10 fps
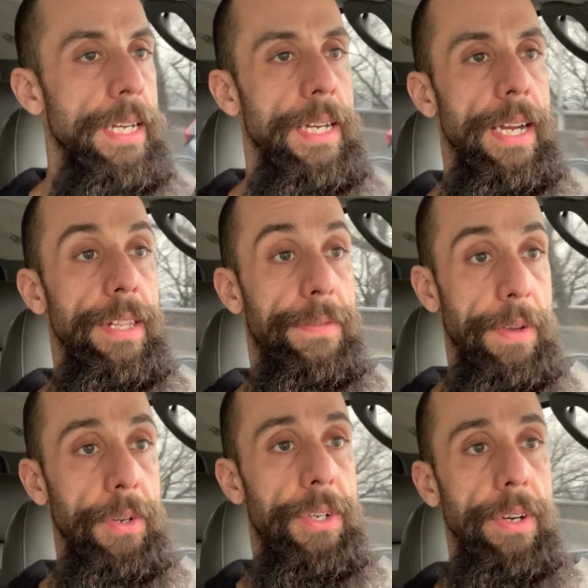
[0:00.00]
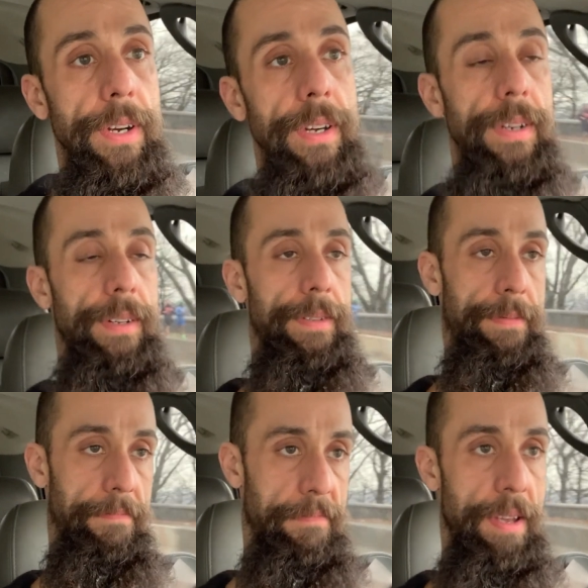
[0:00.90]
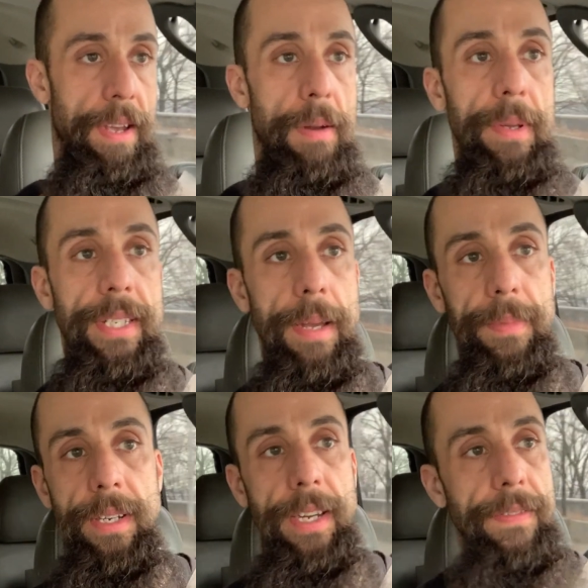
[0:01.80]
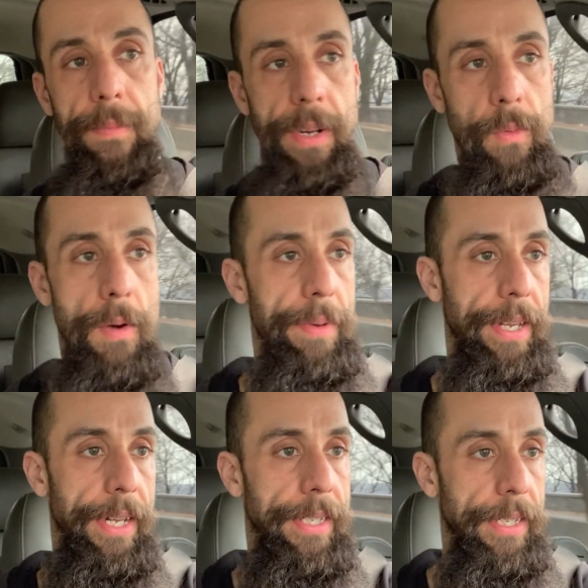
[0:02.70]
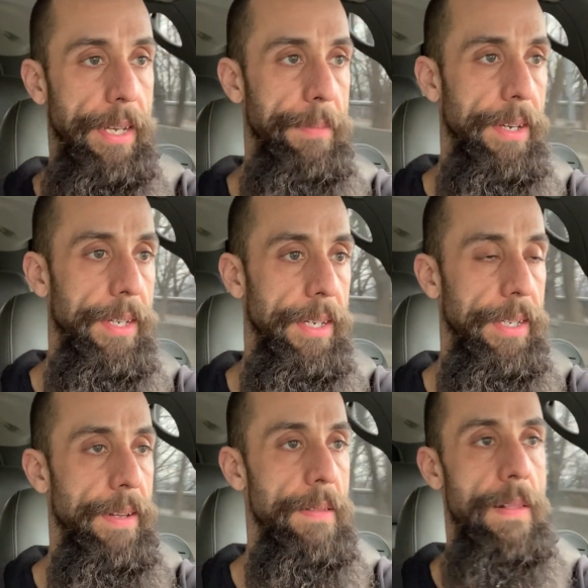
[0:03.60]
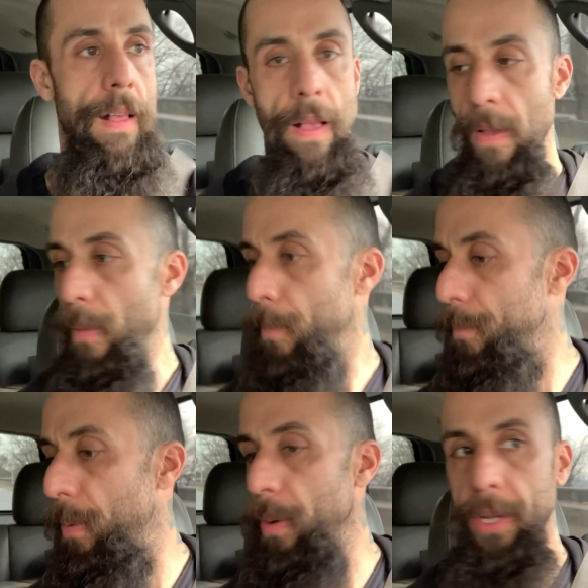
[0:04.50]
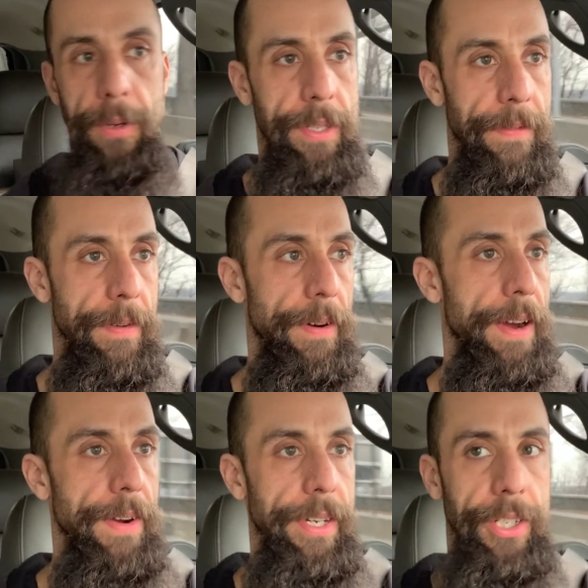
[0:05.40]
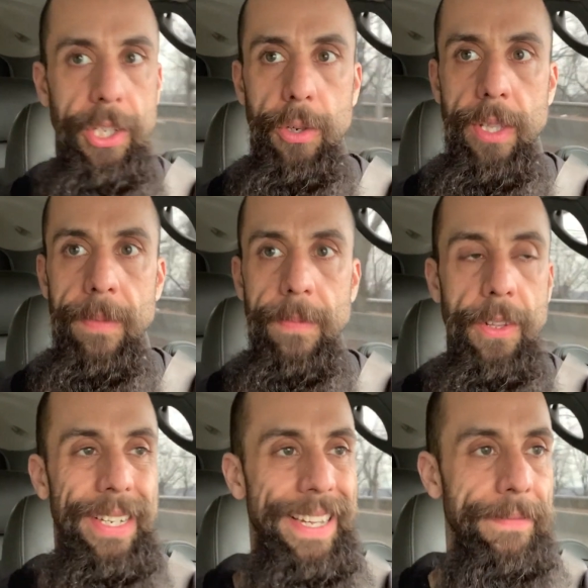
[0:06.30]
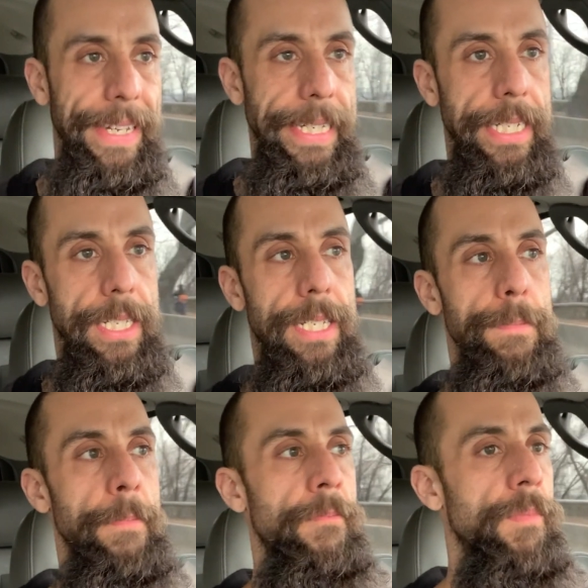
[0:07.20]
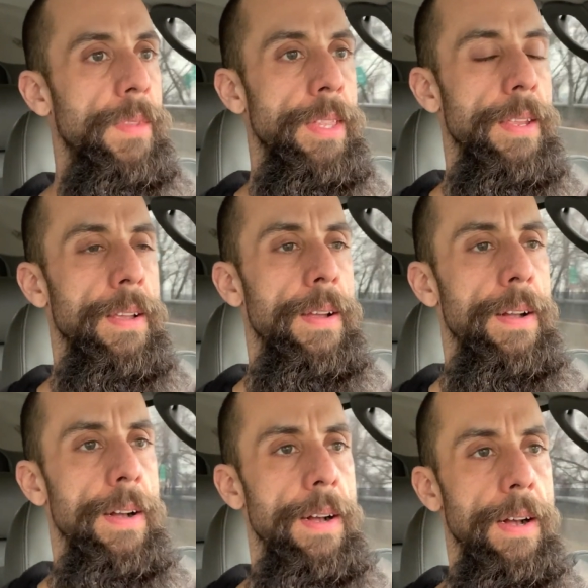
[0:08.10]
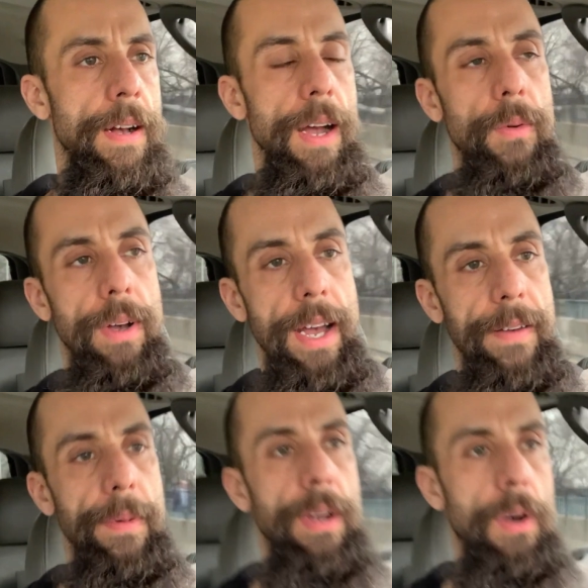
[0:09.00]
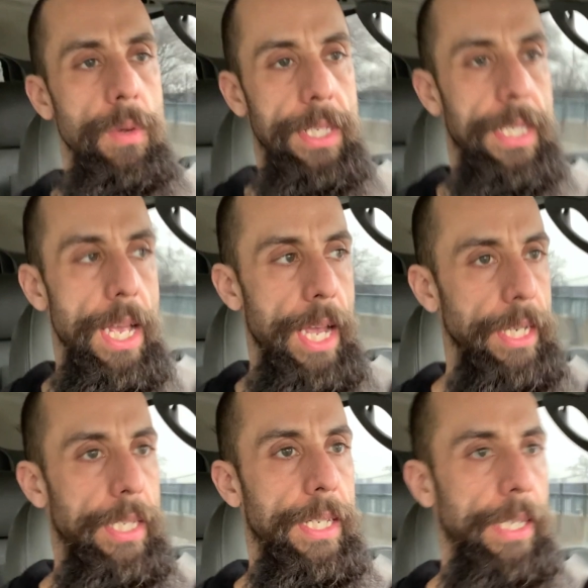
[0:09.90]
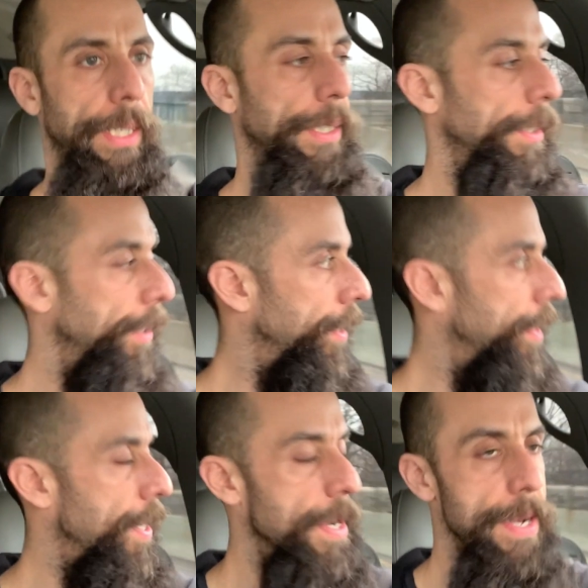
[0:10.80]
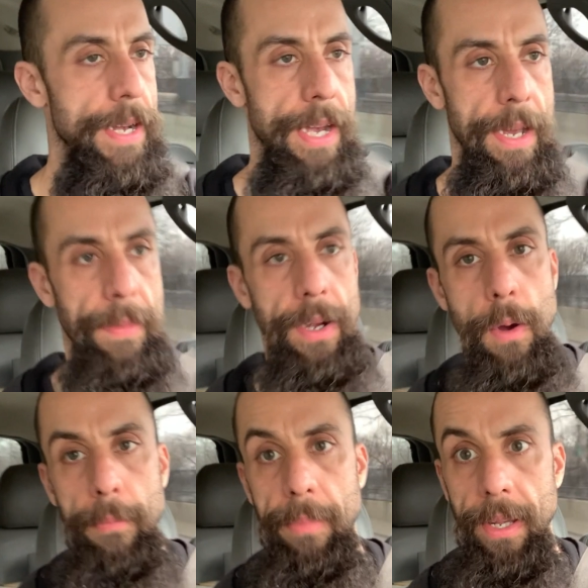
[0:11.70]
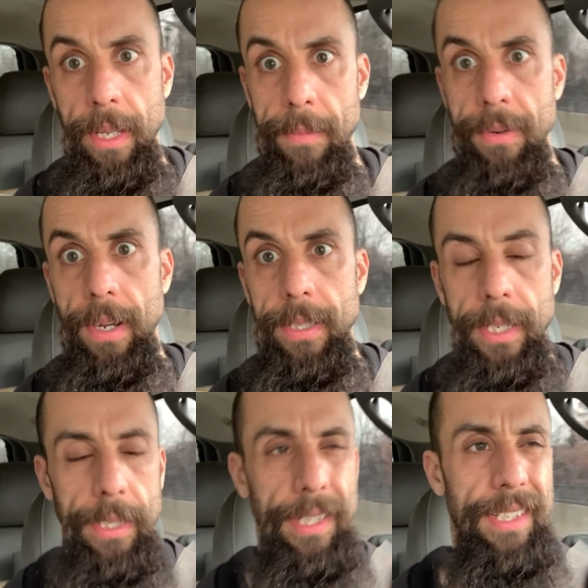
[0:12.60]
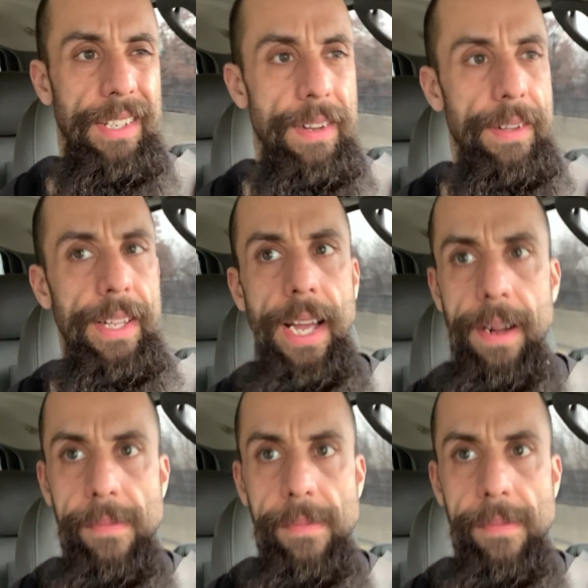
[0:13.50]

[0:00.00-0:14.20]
In the future, there'll be something different, but it won't be Etsy. I'm not gonna use them forever. I just use them for the convenience. I will have my own site and my own billing processes and all that.